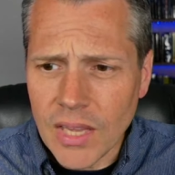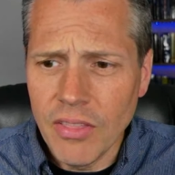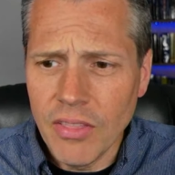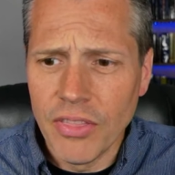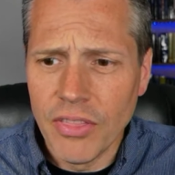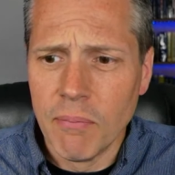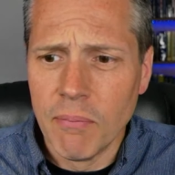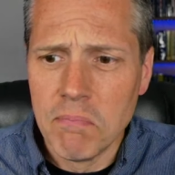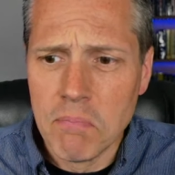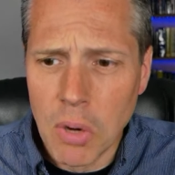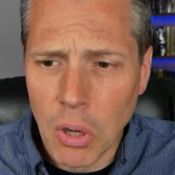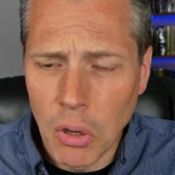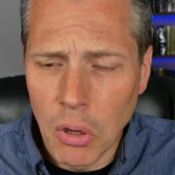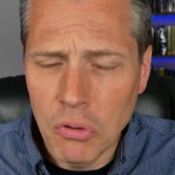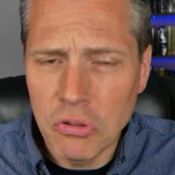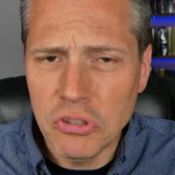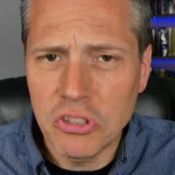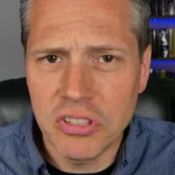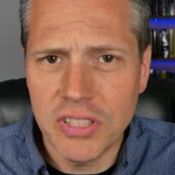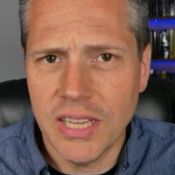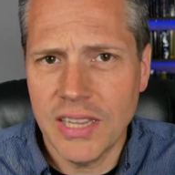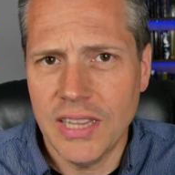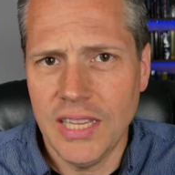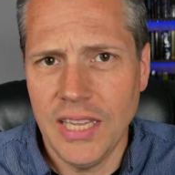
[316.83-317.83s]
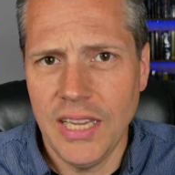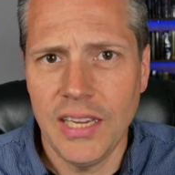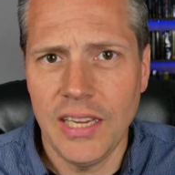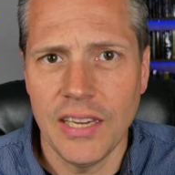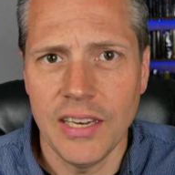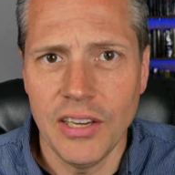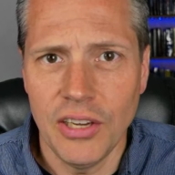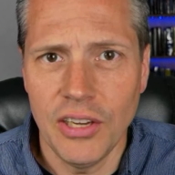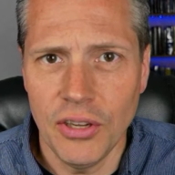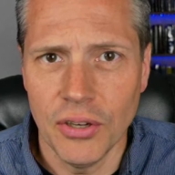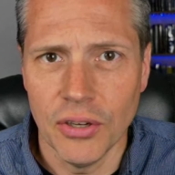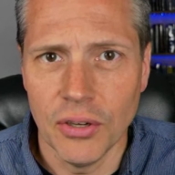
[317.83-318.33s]
The most that they
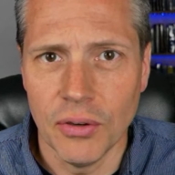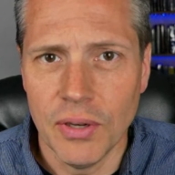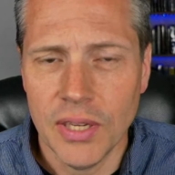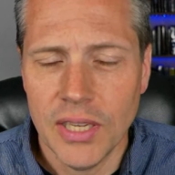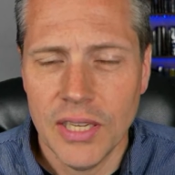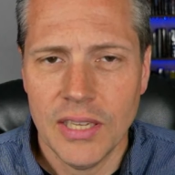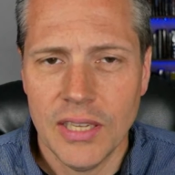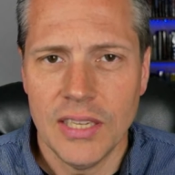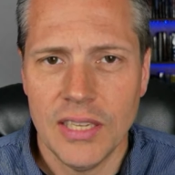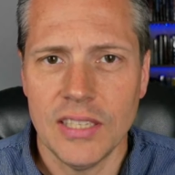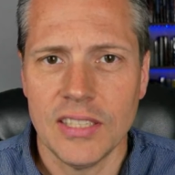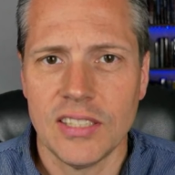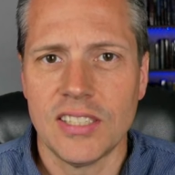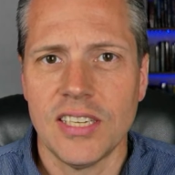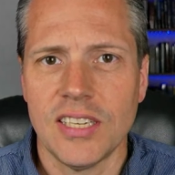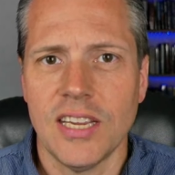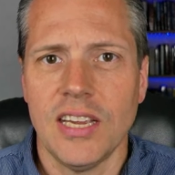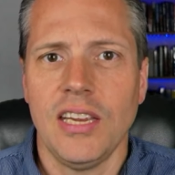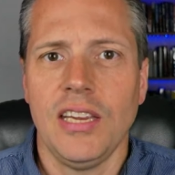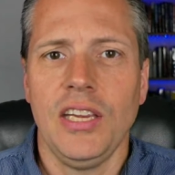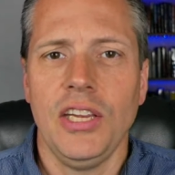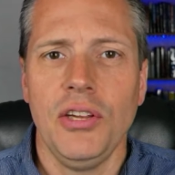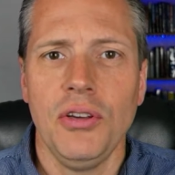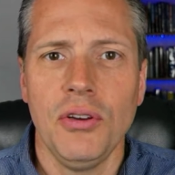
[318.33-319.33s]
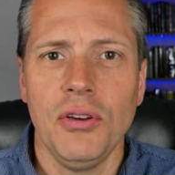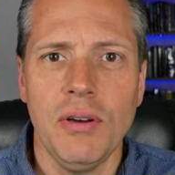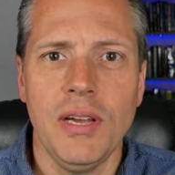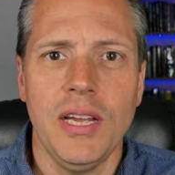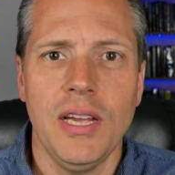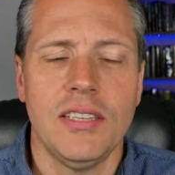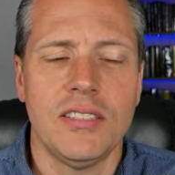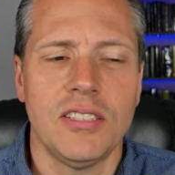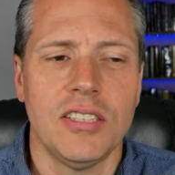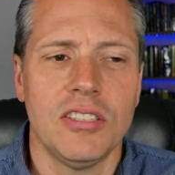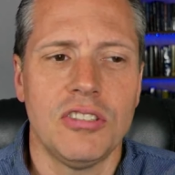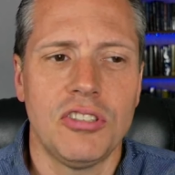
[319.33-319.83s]
can do is say, you
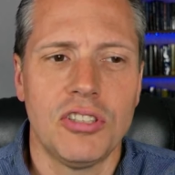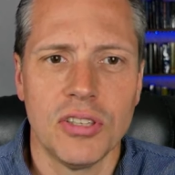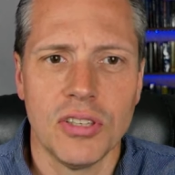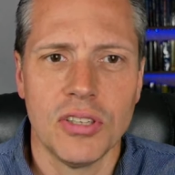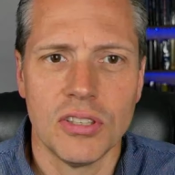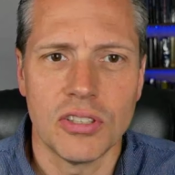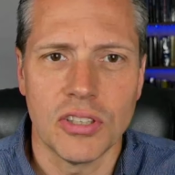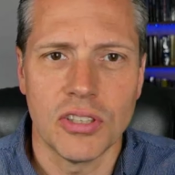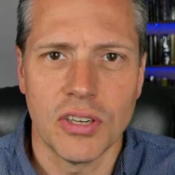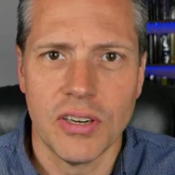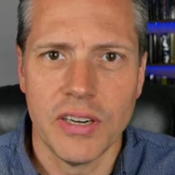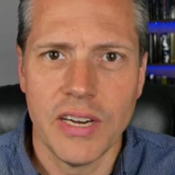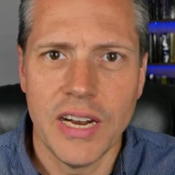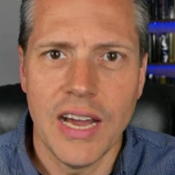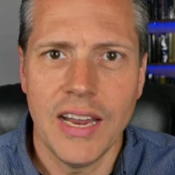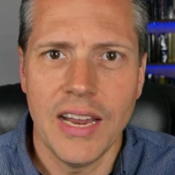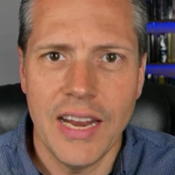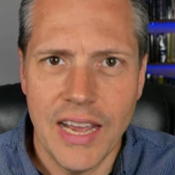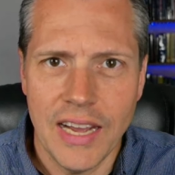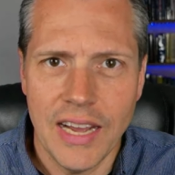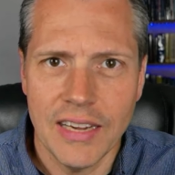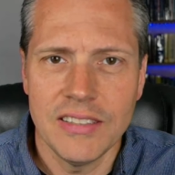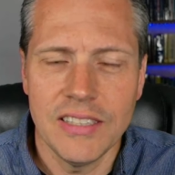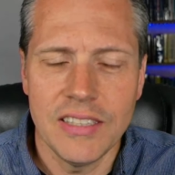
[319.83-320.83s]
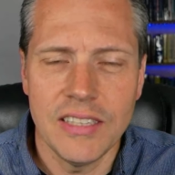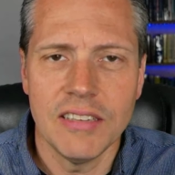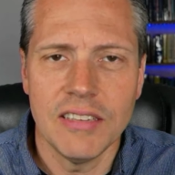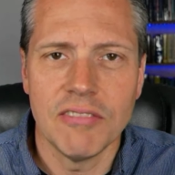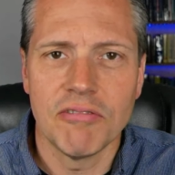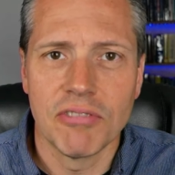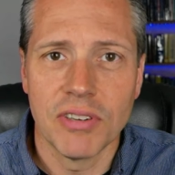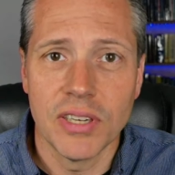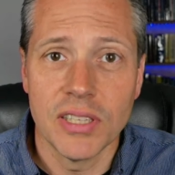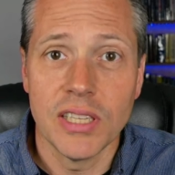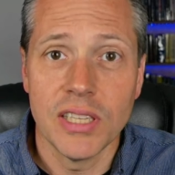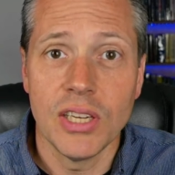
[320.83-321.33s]
as a church are not acting in
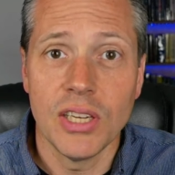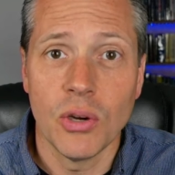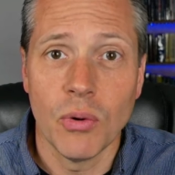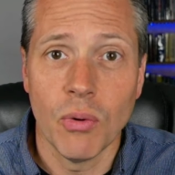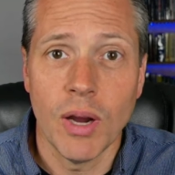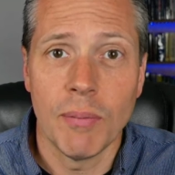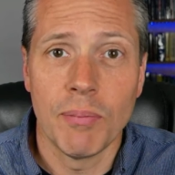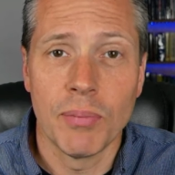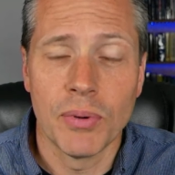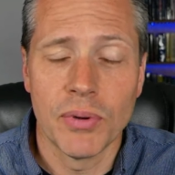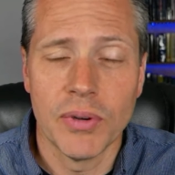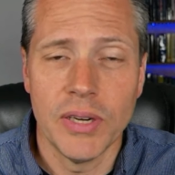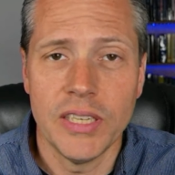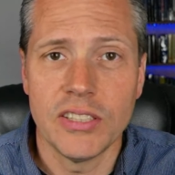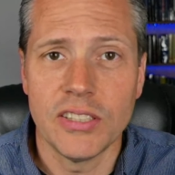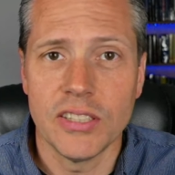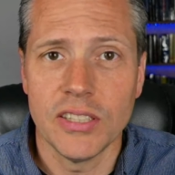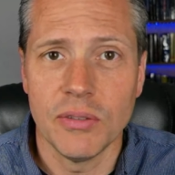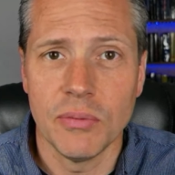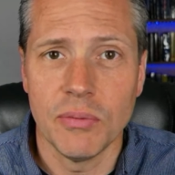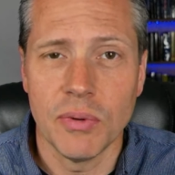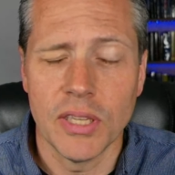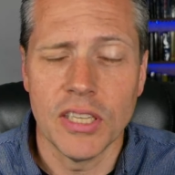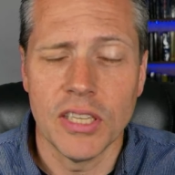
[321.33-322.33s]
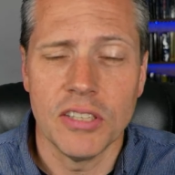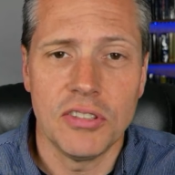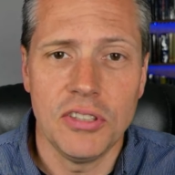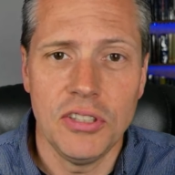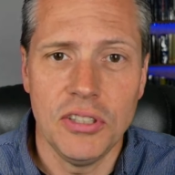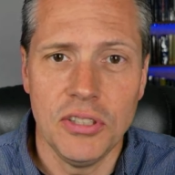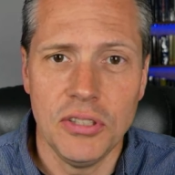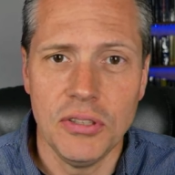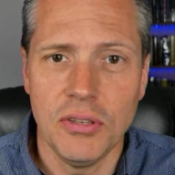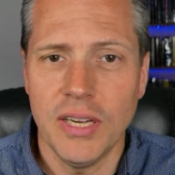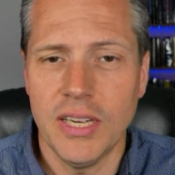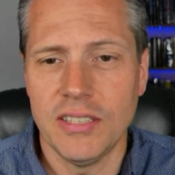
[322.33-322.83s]
friendly cooperation with us.
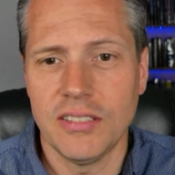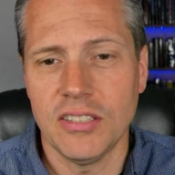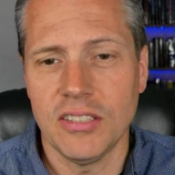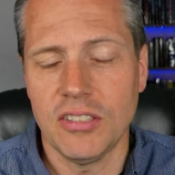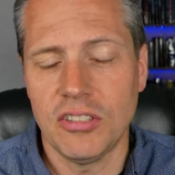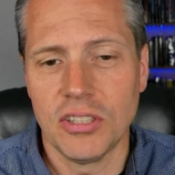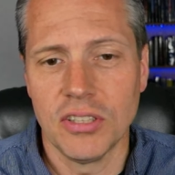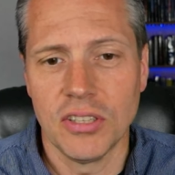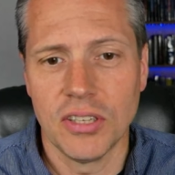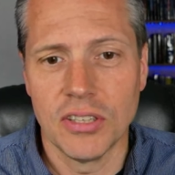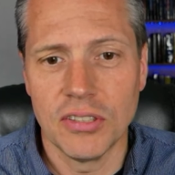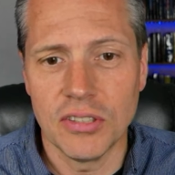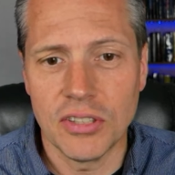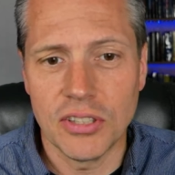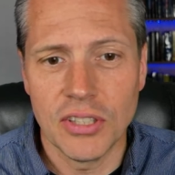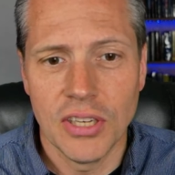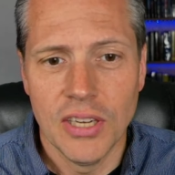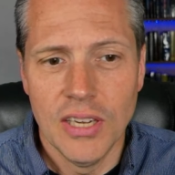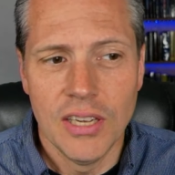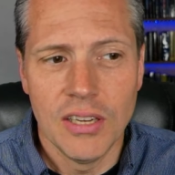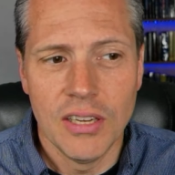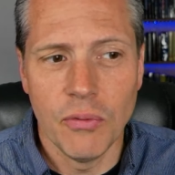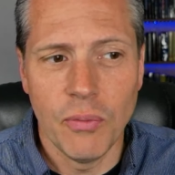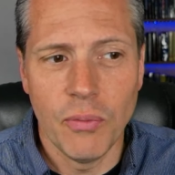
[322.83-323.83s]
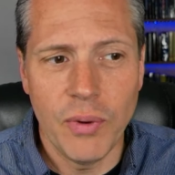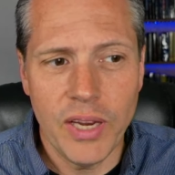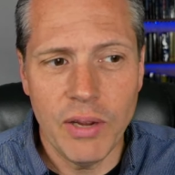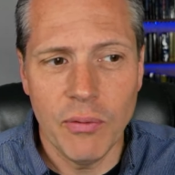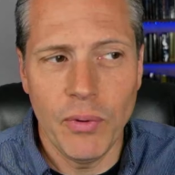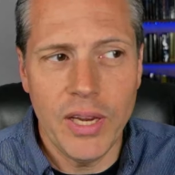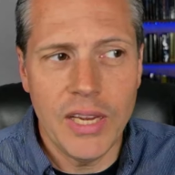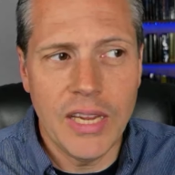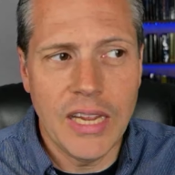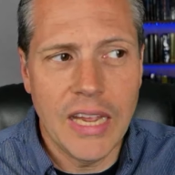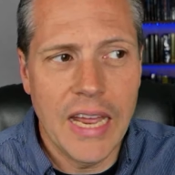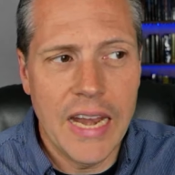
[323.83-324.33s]
You as a church,
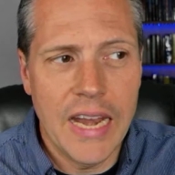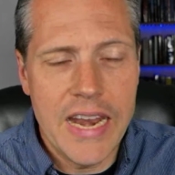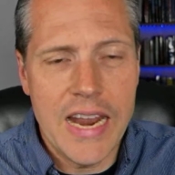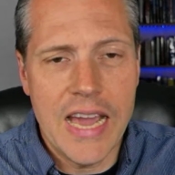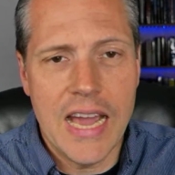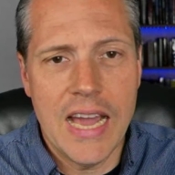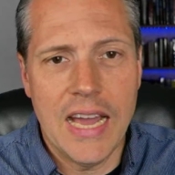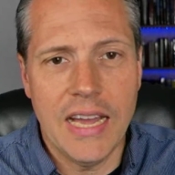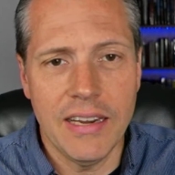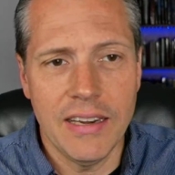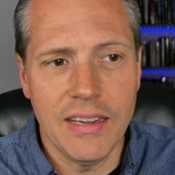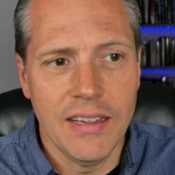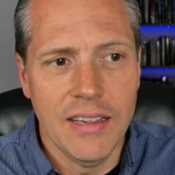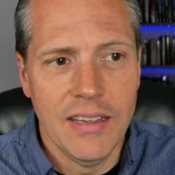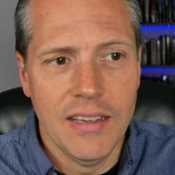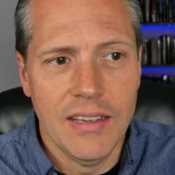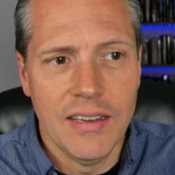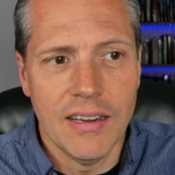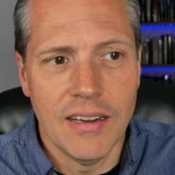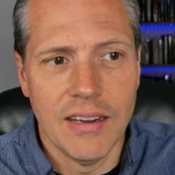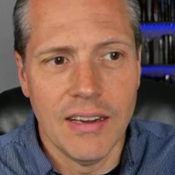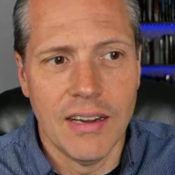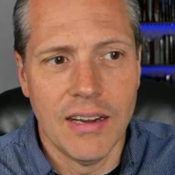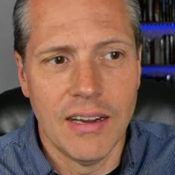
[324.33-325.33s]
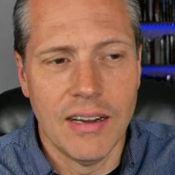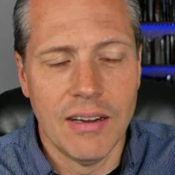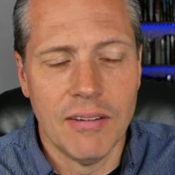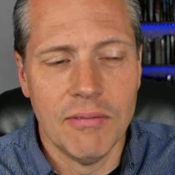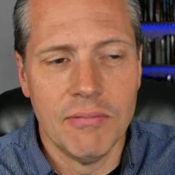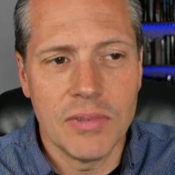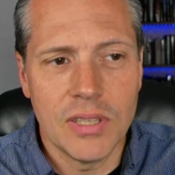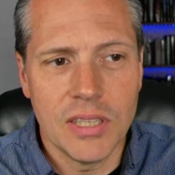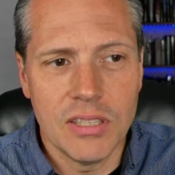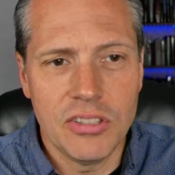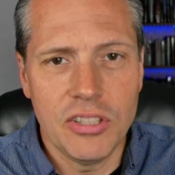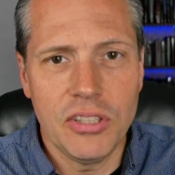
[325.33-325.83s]
we cannot
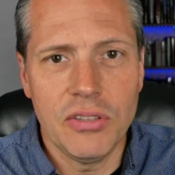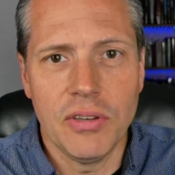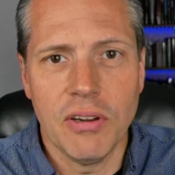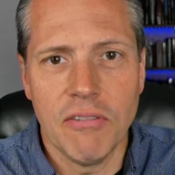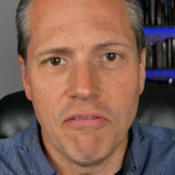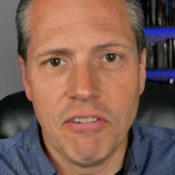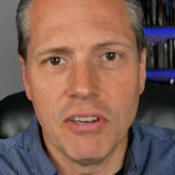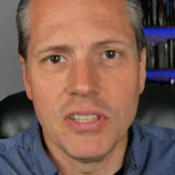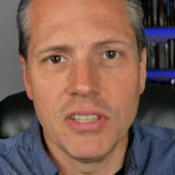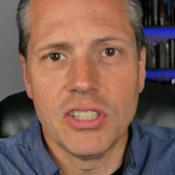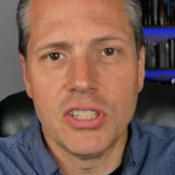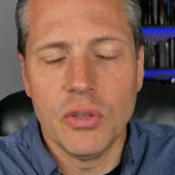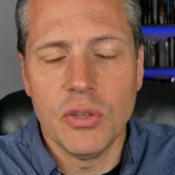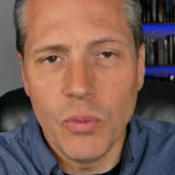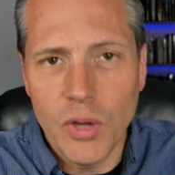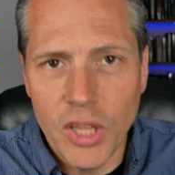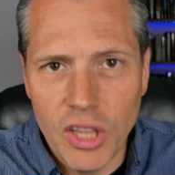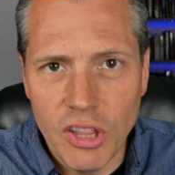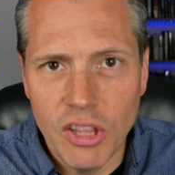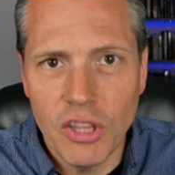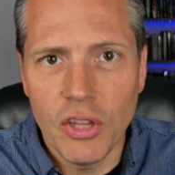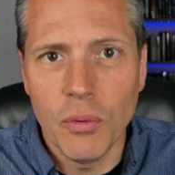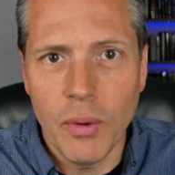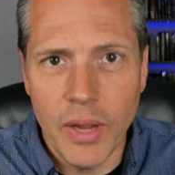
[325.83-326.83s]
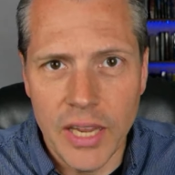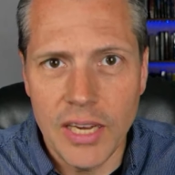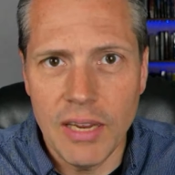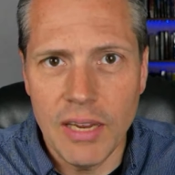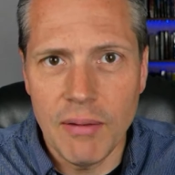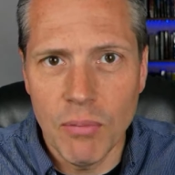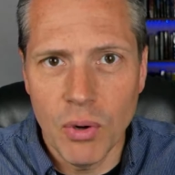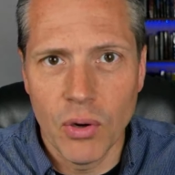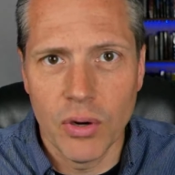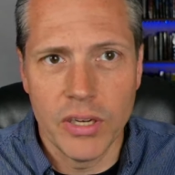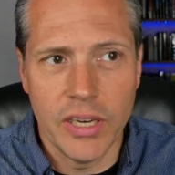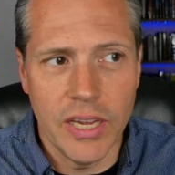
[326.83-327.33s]
continue to function with you
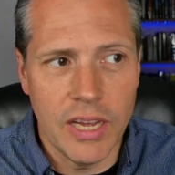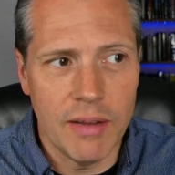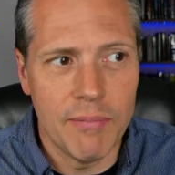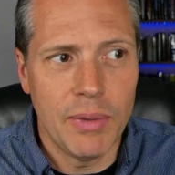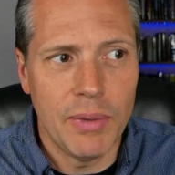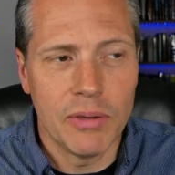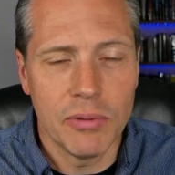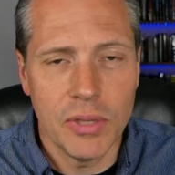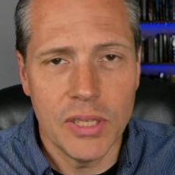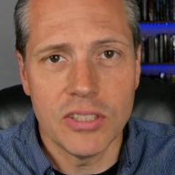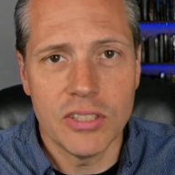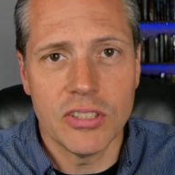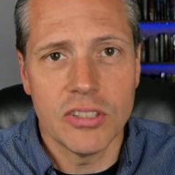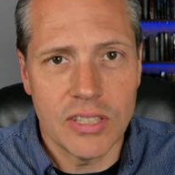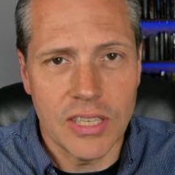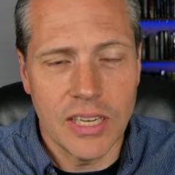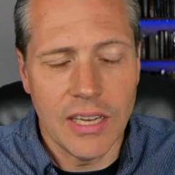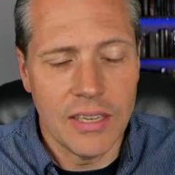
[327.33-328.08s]
anymore. And there have been reasons.